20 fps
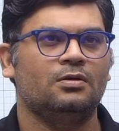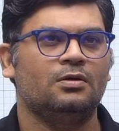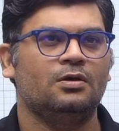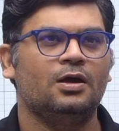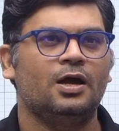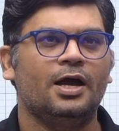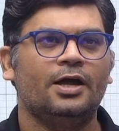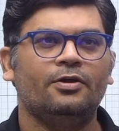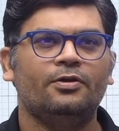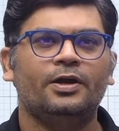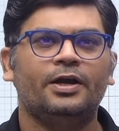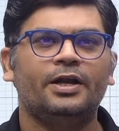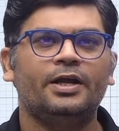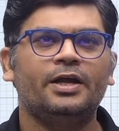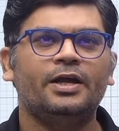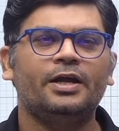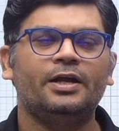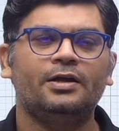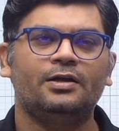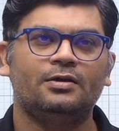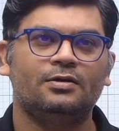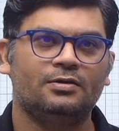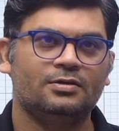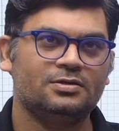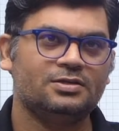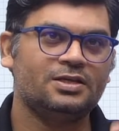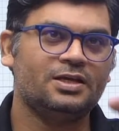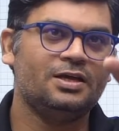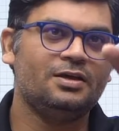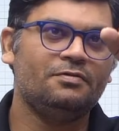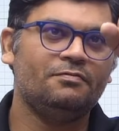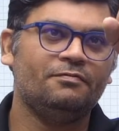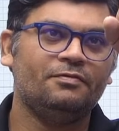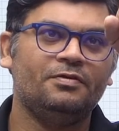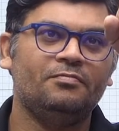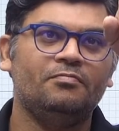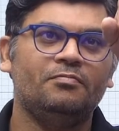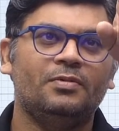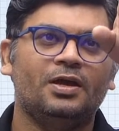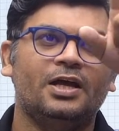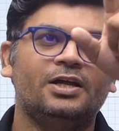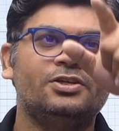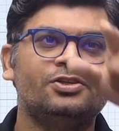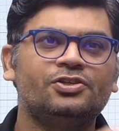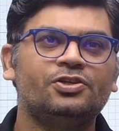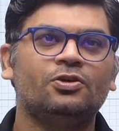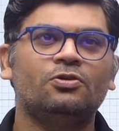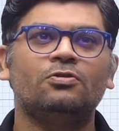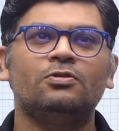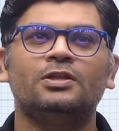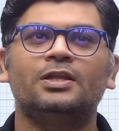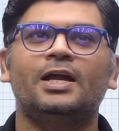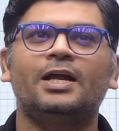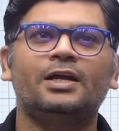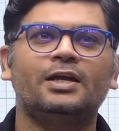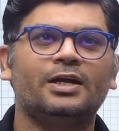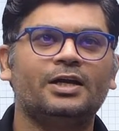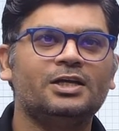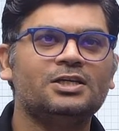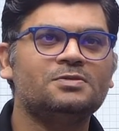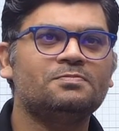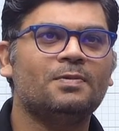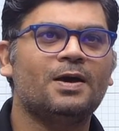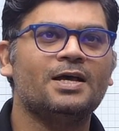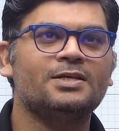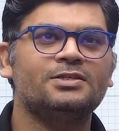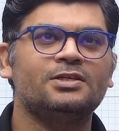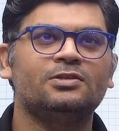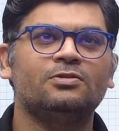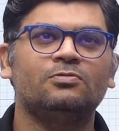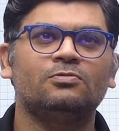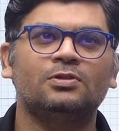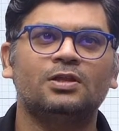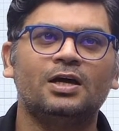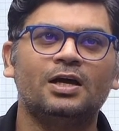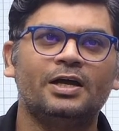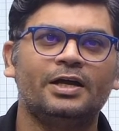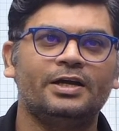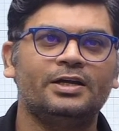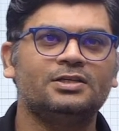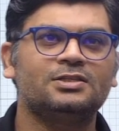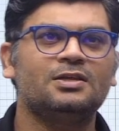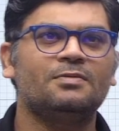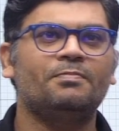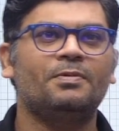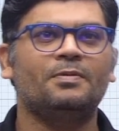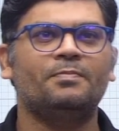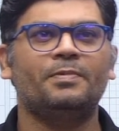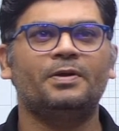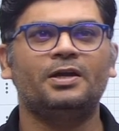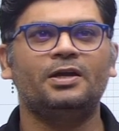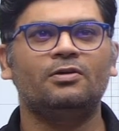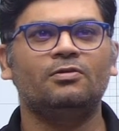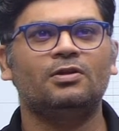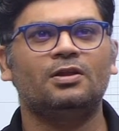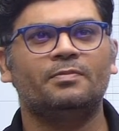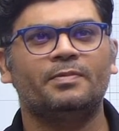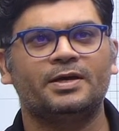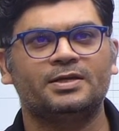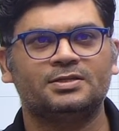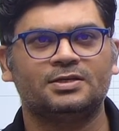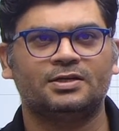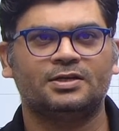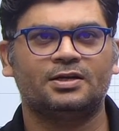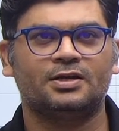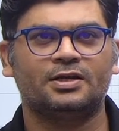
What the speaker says: Are you getting it? See, we ensure that it is passing through it is the perpendicular bisector.